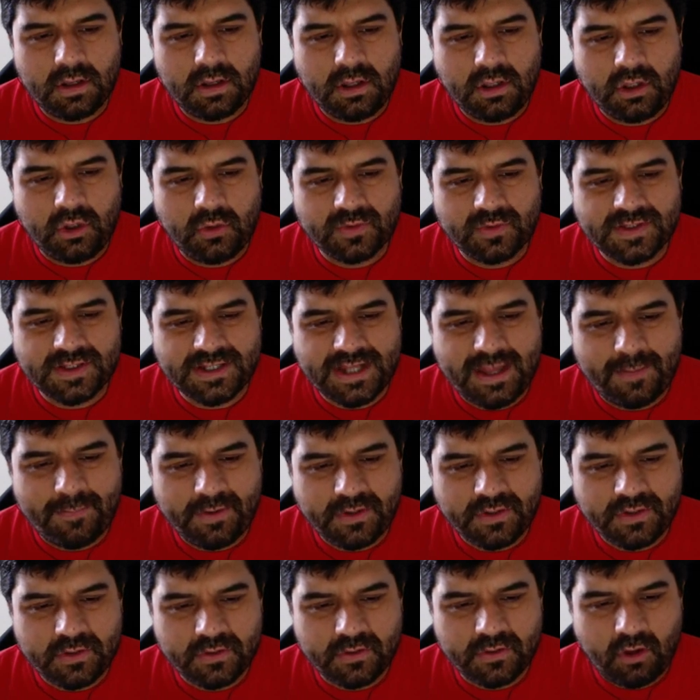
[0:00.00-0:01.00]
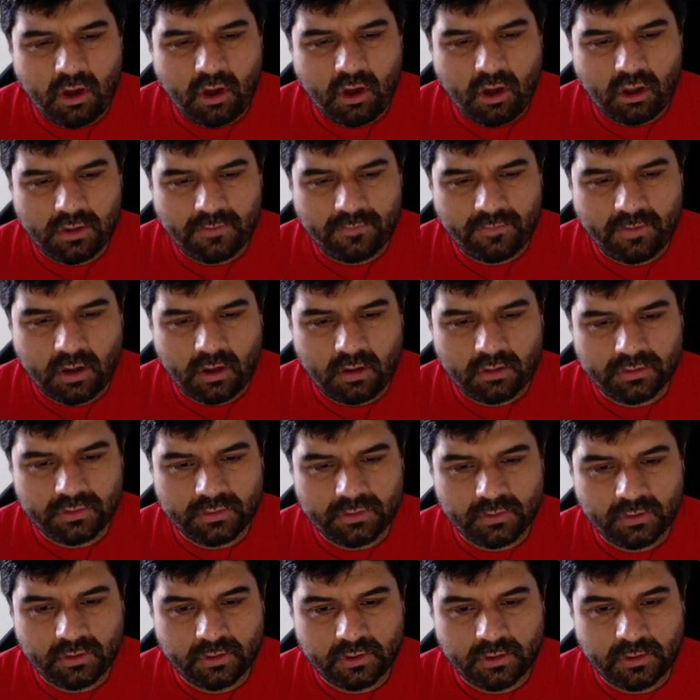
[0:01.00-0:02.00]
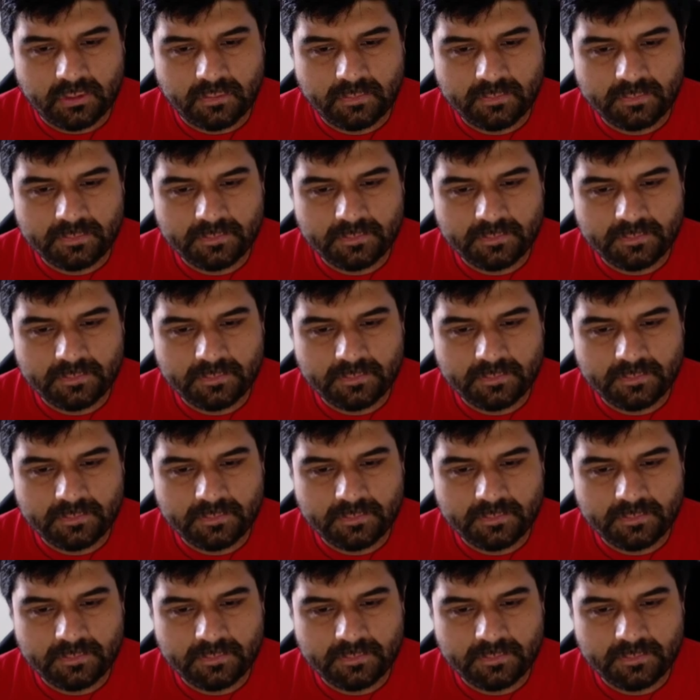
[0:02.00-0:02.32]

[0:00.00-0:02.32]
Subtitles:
you step into the Hall of Kaldur,